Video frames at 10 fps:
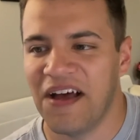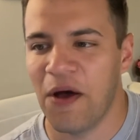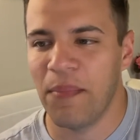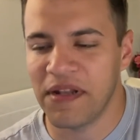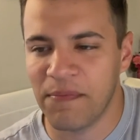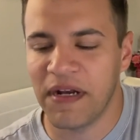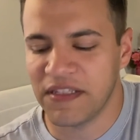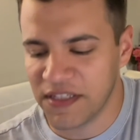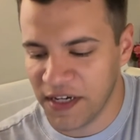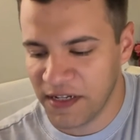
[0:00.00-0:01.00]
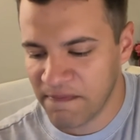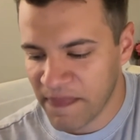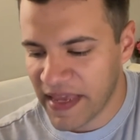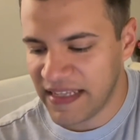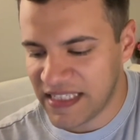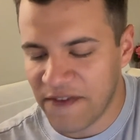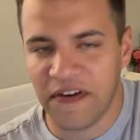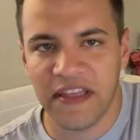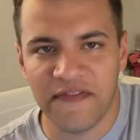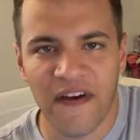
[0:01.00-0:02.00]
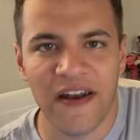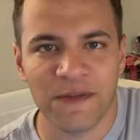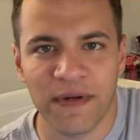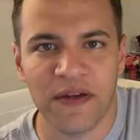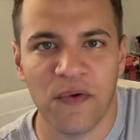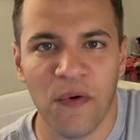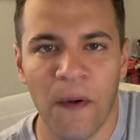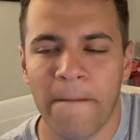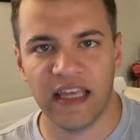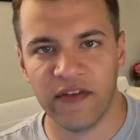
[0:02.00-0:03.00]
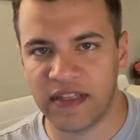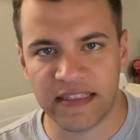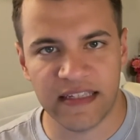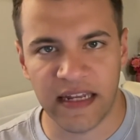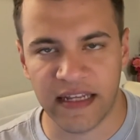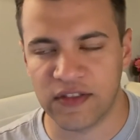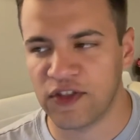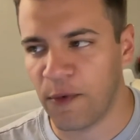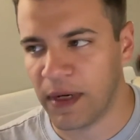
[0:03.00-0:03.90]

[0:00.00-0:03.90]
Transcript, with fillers: Um, but but it's good. It's definitely fun. It's pretty cool. They've used that setting in so